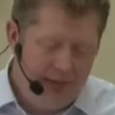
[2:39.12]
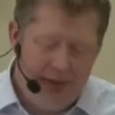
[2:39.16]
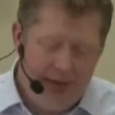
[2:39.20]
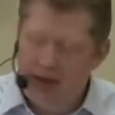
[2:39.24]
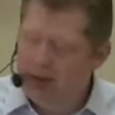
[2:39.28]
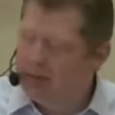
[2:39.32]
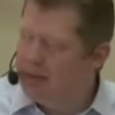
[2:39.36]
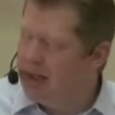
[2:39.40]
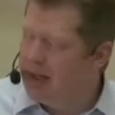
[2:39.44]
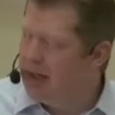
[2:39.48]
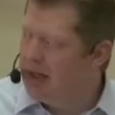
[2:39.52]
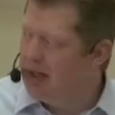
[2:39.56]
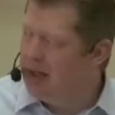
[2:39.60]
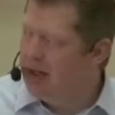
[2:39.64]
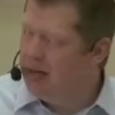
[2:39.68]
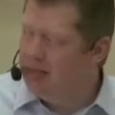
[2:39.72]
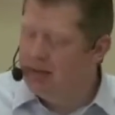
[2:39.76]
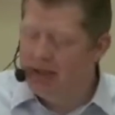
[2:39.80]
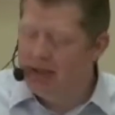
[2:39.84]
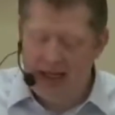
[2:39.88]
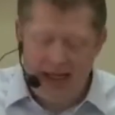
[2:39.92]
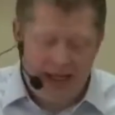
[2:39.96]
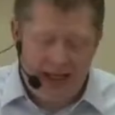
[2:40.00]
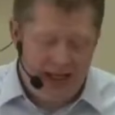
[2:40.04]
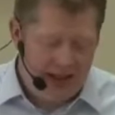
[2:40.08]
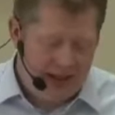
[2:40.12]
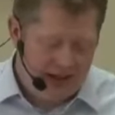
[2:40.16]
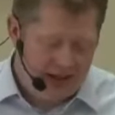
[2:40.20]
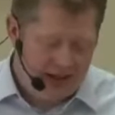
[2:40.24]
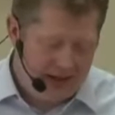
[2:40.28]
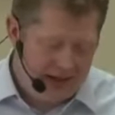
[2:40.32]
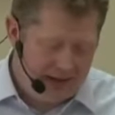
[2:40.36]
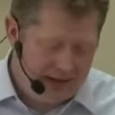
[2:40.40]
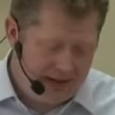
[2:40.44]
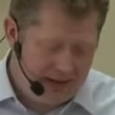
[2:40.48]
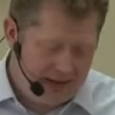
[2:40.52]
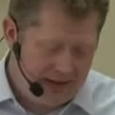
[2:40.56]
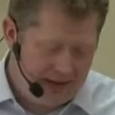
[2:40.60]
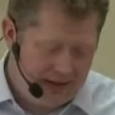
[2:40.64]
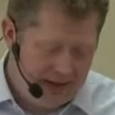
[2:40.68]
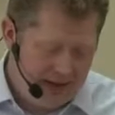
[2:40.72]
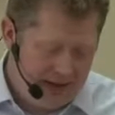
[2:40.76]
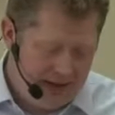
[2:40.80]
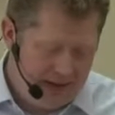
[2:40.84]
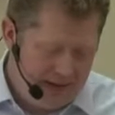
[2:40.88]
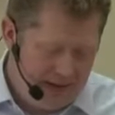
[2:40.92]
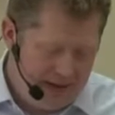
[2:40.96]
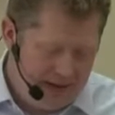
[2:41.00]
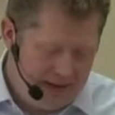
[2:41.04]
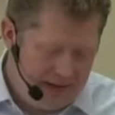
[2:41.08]
built by human hands.
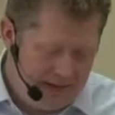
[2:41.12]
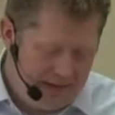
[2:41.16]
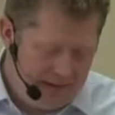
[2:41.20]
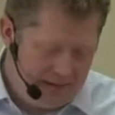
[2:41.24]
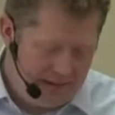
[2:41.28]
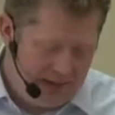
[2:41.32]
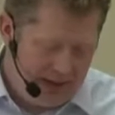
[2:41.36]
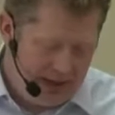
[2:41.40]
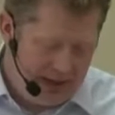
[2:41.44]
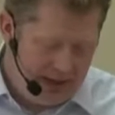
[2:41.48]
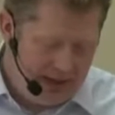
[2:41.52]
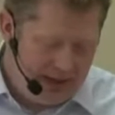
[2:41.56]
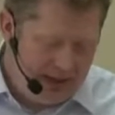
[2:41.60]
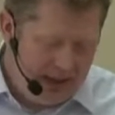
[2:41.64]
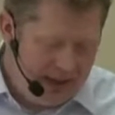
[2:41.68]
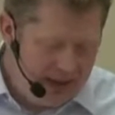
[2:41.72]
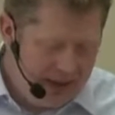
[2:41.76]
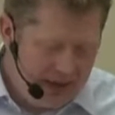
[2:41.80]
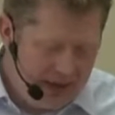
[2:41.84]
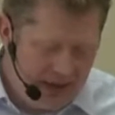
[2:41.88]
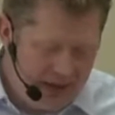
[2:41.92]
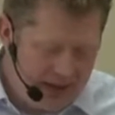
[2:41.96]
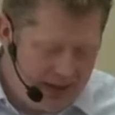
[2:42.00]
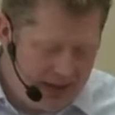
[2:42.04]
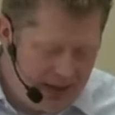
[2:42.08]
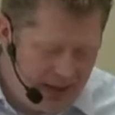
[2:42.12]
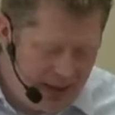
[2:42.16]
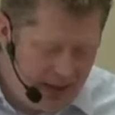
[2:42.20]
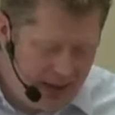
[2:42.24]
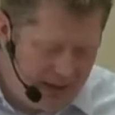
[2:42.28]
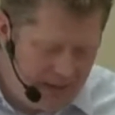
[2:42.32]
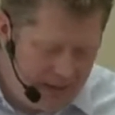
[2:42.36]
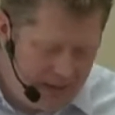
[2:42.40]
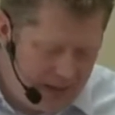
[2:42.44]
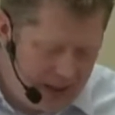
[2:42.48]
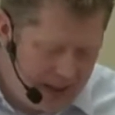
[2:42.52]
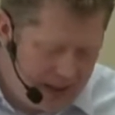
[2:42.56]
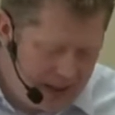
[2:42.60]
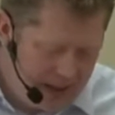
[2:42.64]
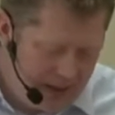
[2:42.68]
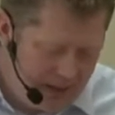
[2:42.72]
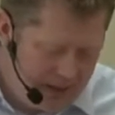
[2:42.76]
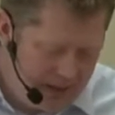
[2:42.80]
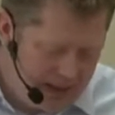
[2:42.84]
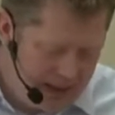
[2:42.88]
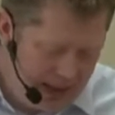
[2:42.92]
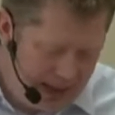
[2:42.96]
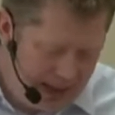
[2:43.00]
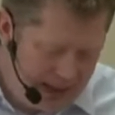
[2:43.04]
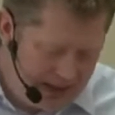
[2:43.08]
And he is not served by
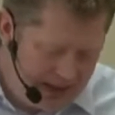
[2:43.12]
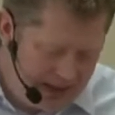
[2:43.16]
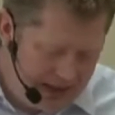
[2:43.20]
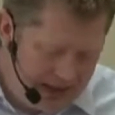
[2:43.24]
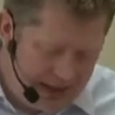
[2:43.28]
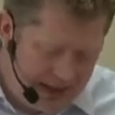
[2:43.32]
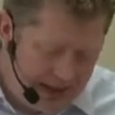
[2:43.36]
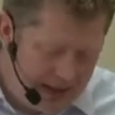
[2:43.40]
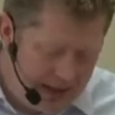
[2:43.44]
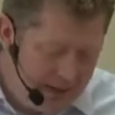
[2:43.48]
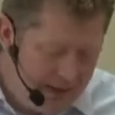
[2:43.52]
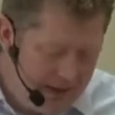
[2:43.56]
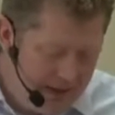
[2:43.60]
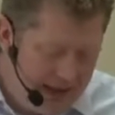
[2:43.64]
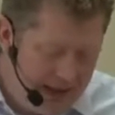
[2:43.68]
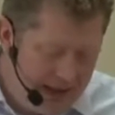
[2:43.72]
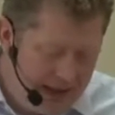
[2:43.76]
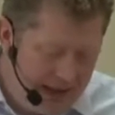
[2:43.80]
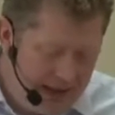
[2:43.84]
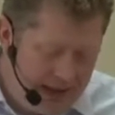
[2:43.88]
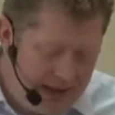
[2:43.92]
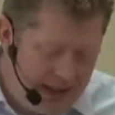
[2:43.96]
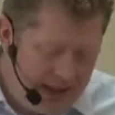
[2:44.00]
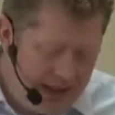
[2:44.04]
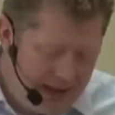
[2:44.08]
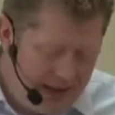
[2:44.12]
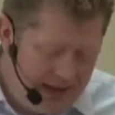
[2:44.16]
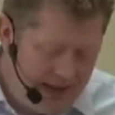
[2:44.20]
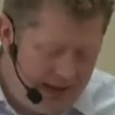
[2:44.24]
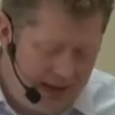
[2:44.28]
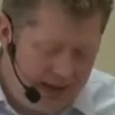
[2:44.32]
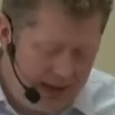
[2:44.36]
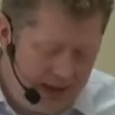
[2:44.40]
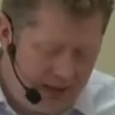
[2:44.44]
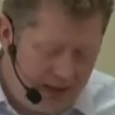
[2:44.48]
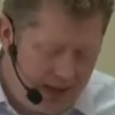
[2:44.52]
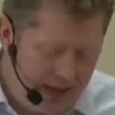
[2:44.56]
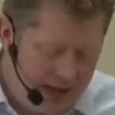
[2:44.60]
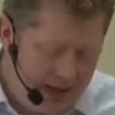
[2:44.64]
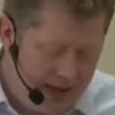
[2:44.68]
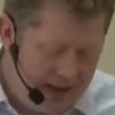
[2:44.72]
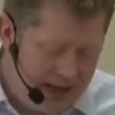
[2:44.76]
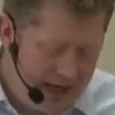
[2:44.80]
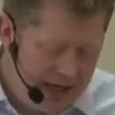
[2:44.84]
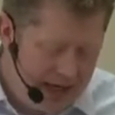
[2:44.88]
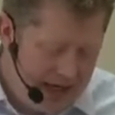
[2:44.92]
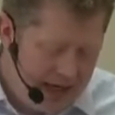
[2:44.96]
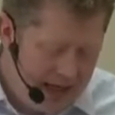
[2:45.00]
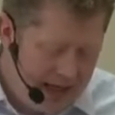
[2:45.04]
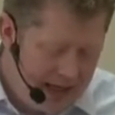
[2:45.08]
human hands as if he needed anything.
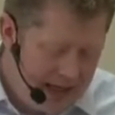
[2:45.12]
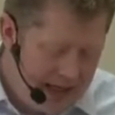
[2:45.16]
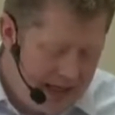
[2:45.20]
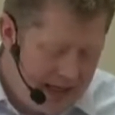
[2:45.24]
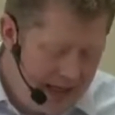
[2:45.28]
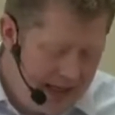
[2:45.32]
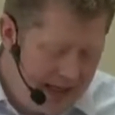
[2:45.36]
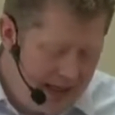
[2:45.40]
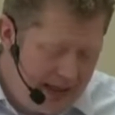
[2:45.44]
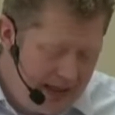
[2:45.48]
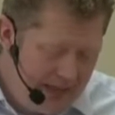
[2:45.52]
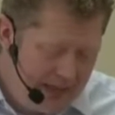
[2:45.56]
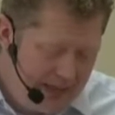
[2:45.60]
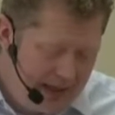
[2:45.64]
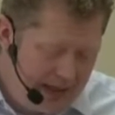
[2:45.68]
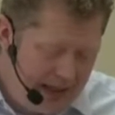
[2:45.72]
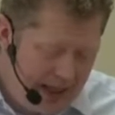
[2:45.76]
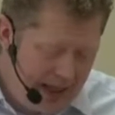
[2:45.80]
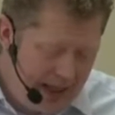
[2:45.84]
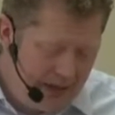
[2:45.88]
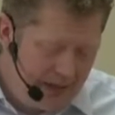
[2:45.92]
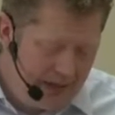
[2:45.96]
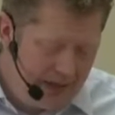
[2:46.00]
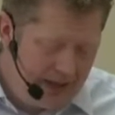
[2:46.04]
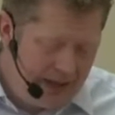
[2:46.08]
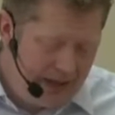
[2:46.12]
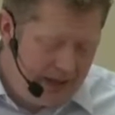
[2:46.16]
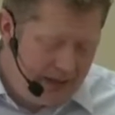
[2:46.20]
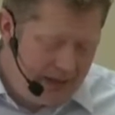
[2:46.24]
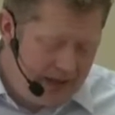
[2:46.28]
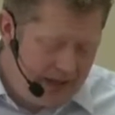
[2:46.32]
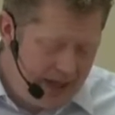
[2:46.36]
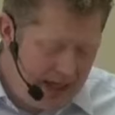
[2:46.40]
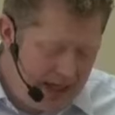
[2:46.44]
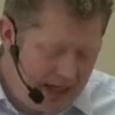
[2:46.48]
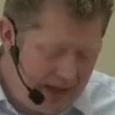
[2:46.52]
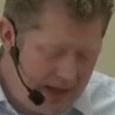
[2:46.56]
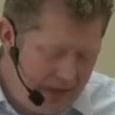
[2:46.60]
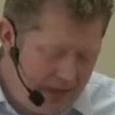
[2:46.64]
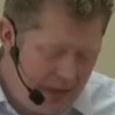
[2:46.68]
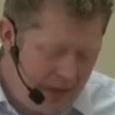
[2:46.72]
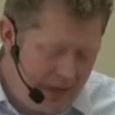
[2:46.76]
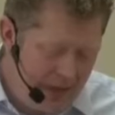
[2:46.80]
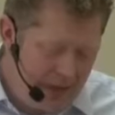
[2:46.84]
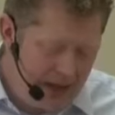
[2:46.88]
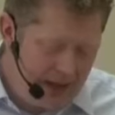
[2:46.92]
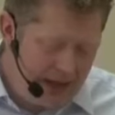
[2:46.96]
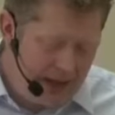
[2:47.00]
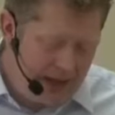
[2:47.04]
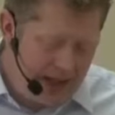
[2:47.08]
Rather, he himself gives
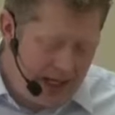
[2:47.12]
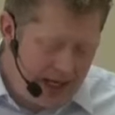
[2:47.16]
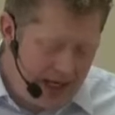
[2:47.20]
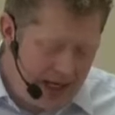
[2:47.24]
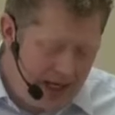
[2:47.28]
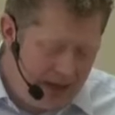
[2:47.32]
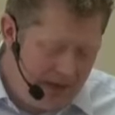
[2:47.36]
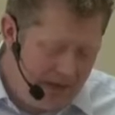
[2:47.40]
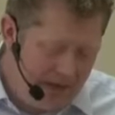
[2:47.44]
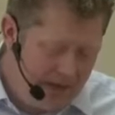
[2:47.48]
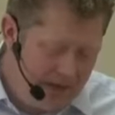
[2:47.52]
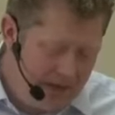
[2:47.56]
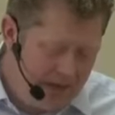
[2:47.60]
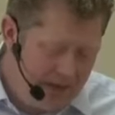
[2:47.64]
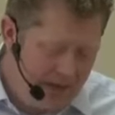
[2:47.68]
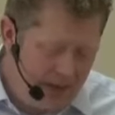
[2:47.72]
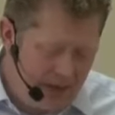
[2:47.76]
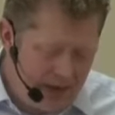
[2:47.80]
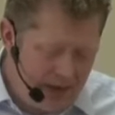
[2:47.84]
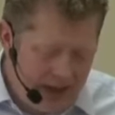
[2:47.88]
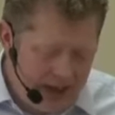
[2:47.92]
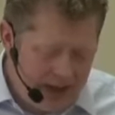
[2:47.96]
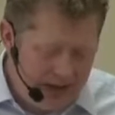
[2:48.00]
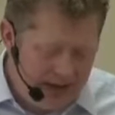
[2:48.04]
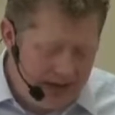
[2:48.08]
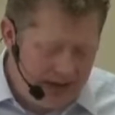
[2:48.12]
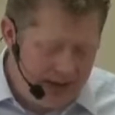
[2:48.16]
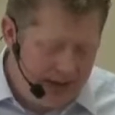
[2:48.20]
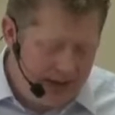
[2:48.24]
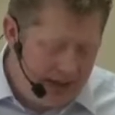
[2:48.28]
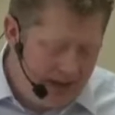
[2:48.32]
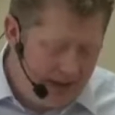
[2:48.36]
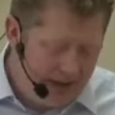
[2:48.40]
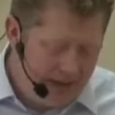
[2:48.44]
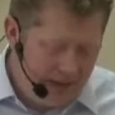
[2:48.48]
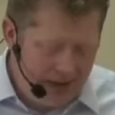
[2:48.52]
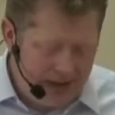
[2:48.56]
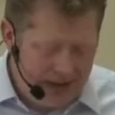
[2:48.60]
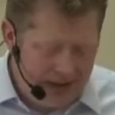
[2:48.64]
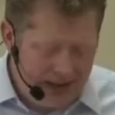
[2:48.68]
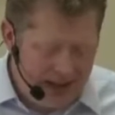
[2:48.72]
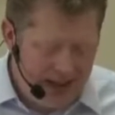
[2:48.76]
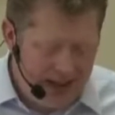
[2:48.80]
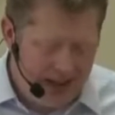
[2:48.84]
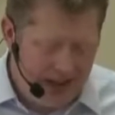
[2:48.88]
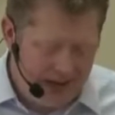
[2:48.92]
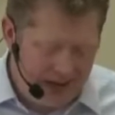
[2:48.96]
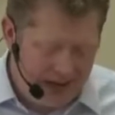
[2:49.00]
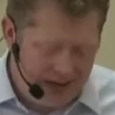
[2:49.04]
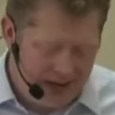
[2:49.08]
everyone life and breath and
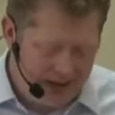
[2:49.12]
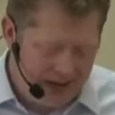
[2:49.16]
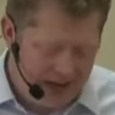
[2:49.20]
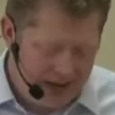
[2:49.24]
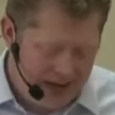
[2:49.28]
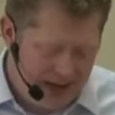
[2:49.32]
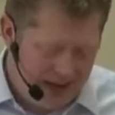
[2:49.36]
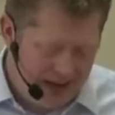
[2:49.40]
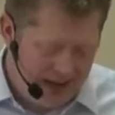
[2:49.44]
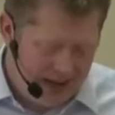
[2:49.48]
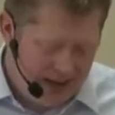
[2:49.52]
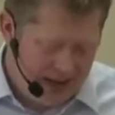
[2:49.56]
everything else.